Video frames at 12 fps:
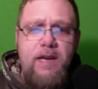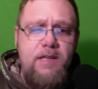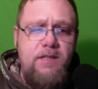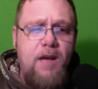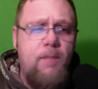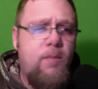He's
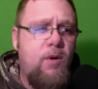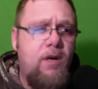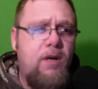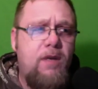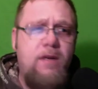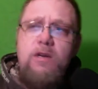not put
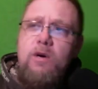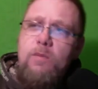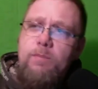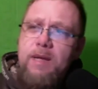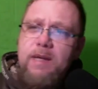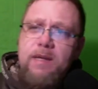on, you know,
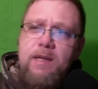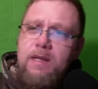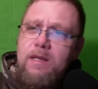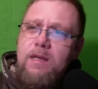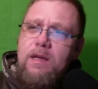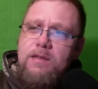big
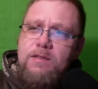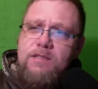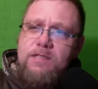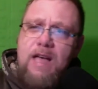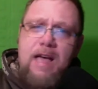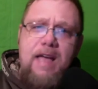
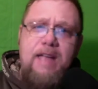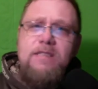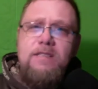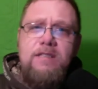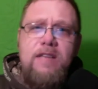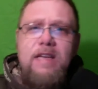signs
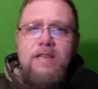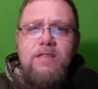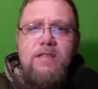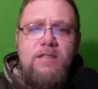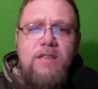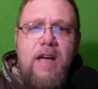and things
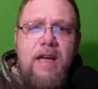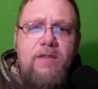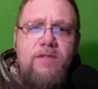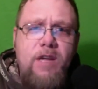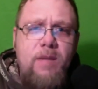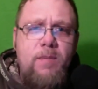inside of
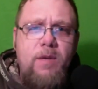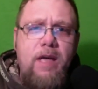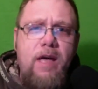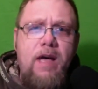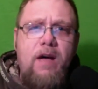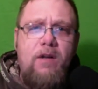
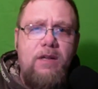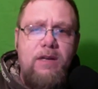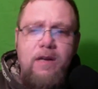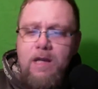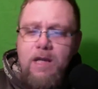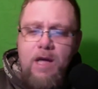JPL.
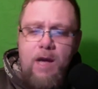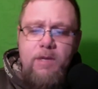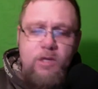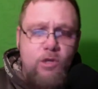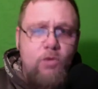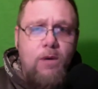And I
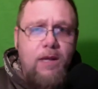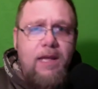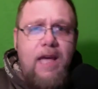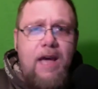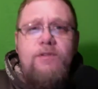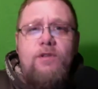mean, you really
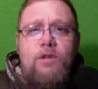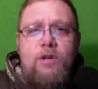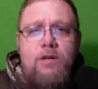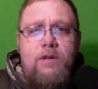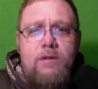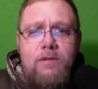have to
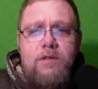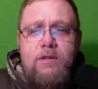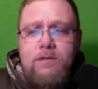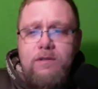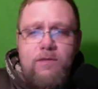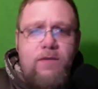look
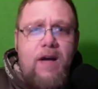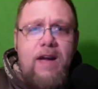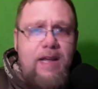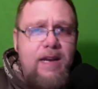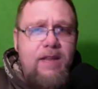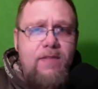to find
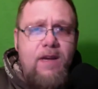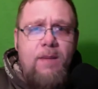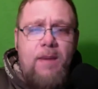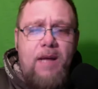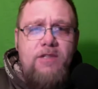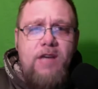anything
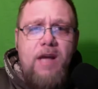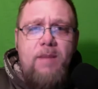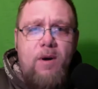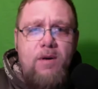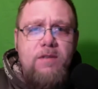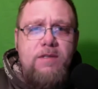about Jack
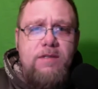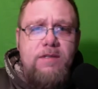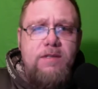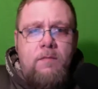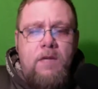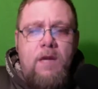
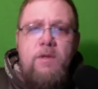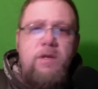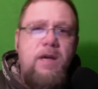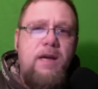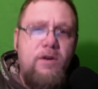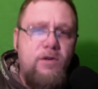Parsons. I mean, you
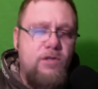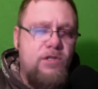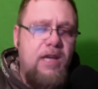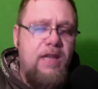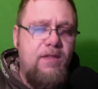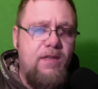got to
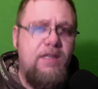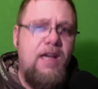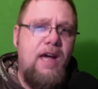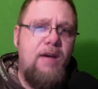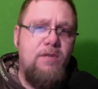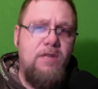understand, this
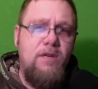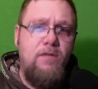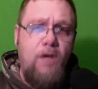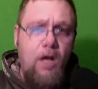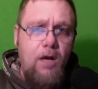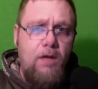guy was
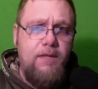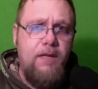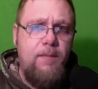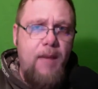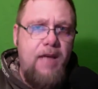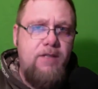involved in
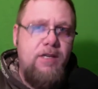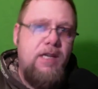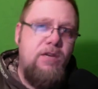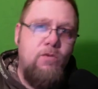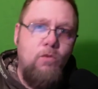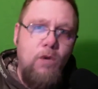magic.
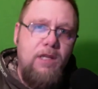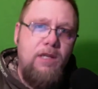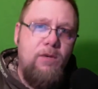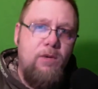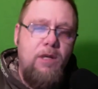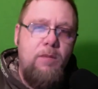He really,
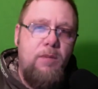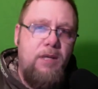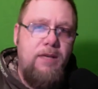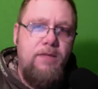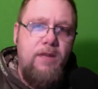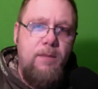really
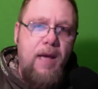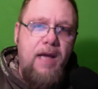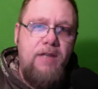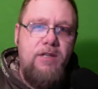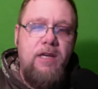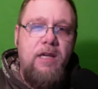believed in
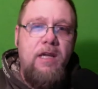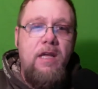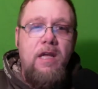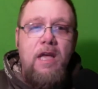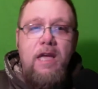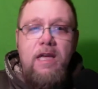magic.
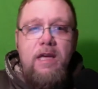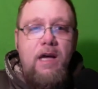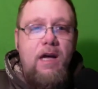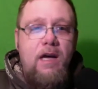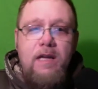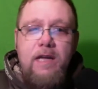He
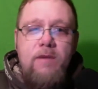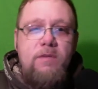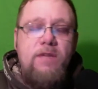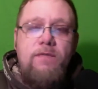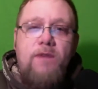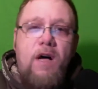was
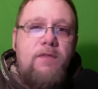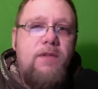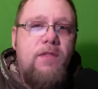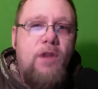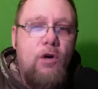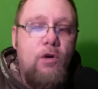involved in
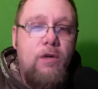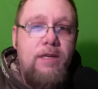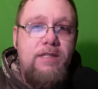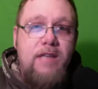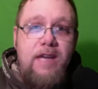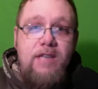the early
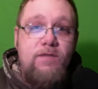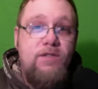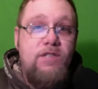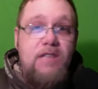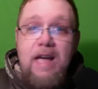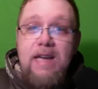stage of
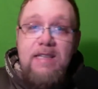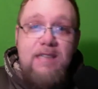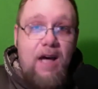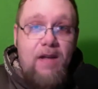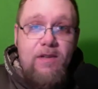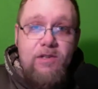
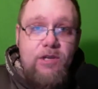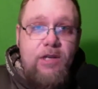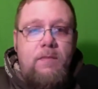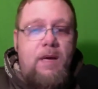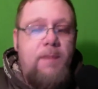Scientology.